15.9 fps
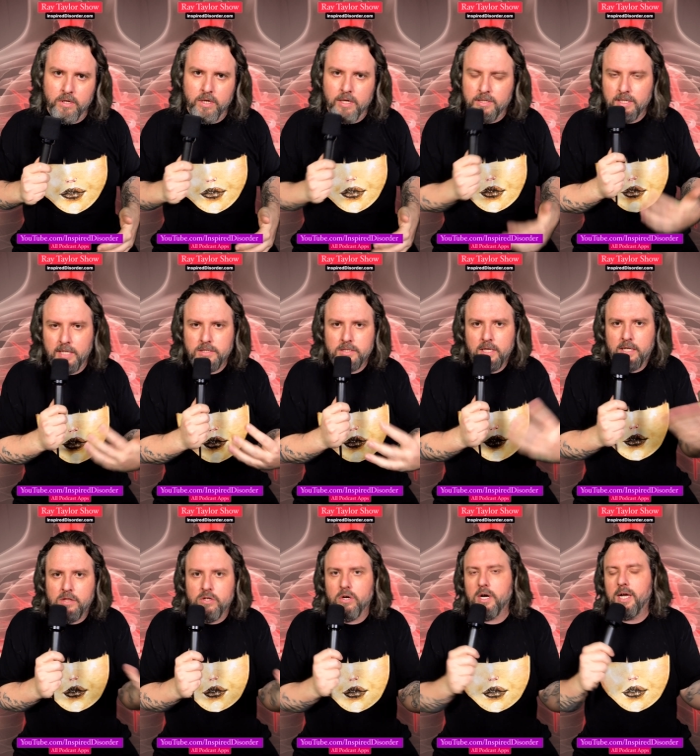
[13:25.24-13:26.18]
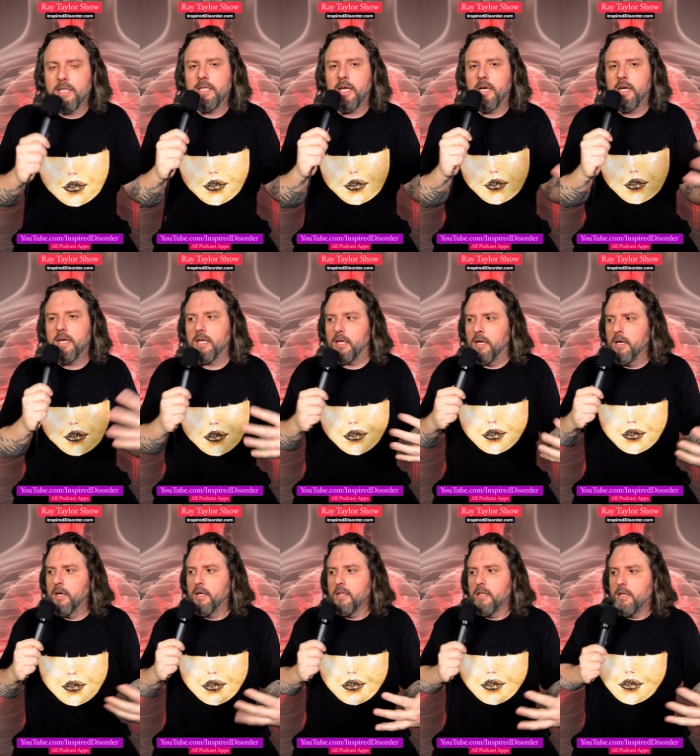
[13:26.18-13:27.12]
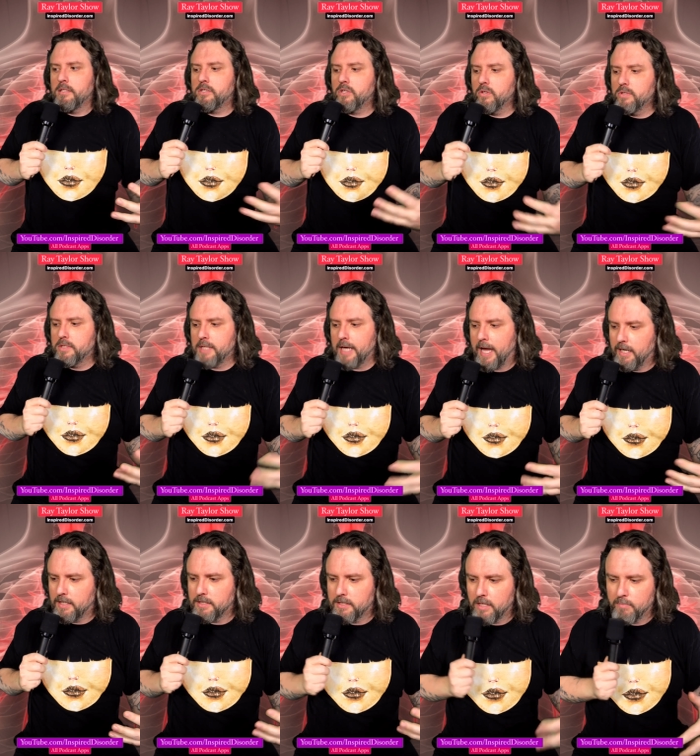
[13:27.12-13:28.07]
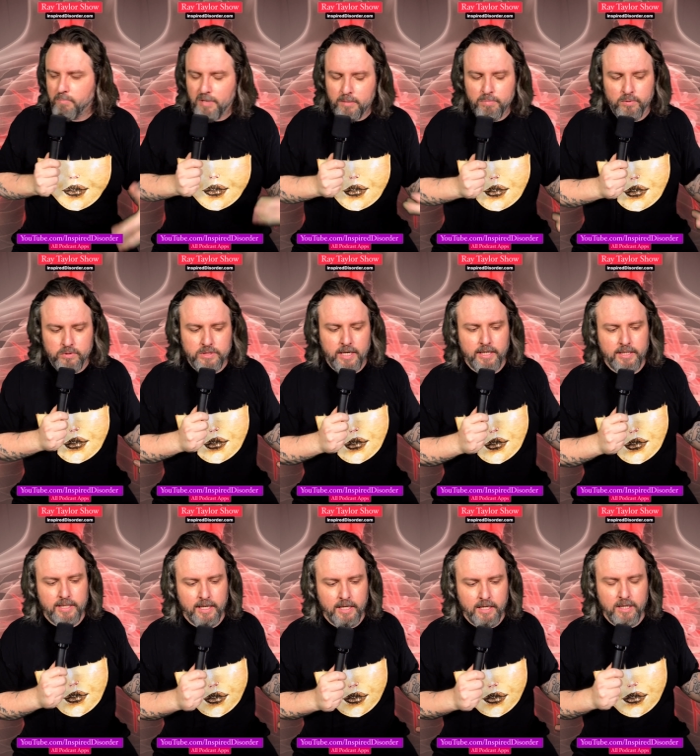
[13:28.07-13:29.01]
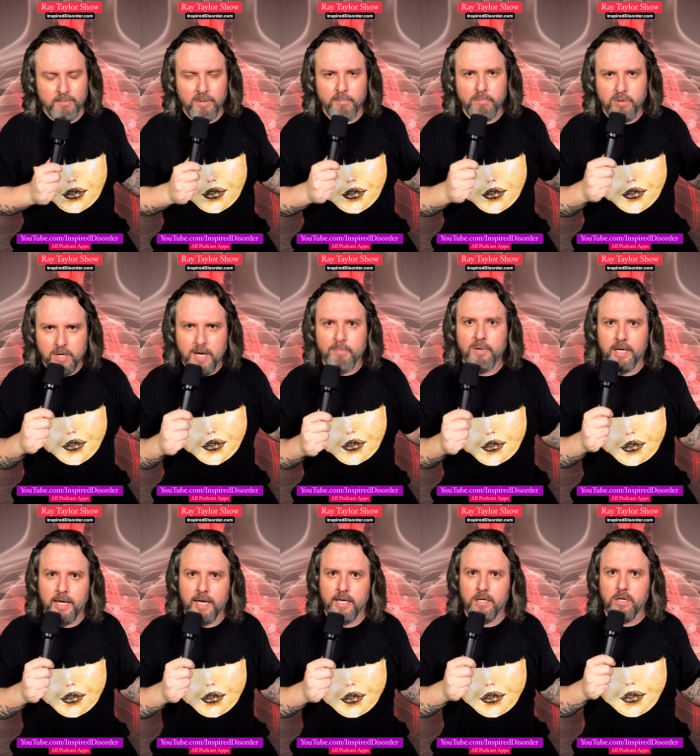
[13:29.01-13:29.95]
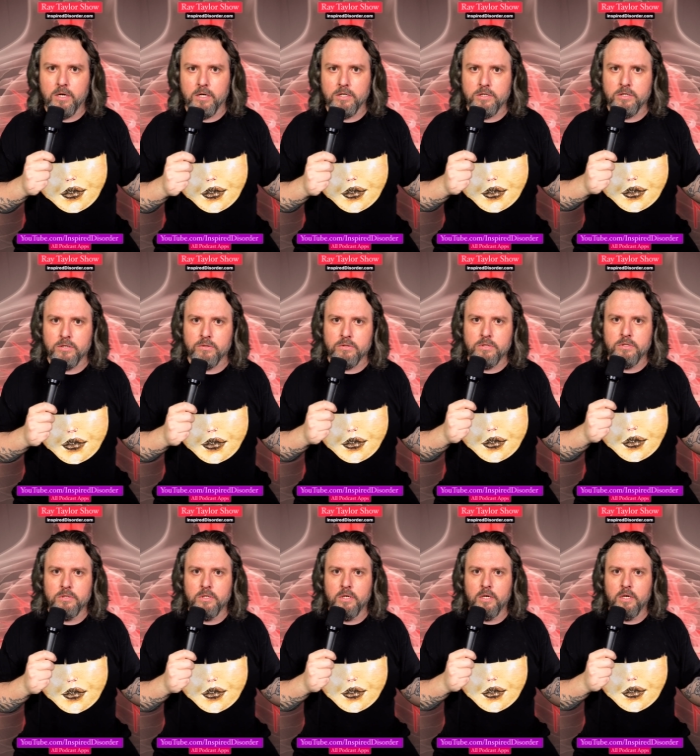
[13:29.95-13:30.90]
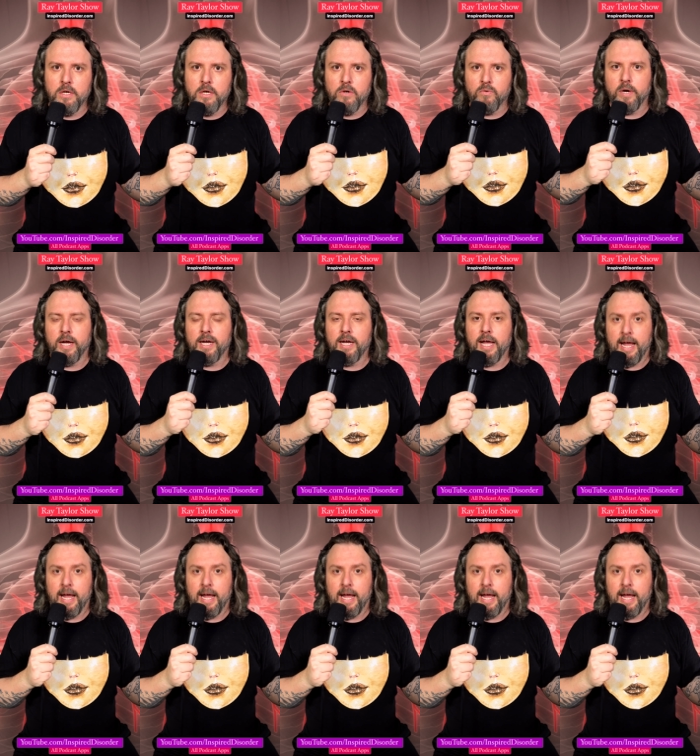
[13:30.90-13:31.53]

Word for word: And that's like their identity. It's so sad to see people's identity be propaganda cartoons, right?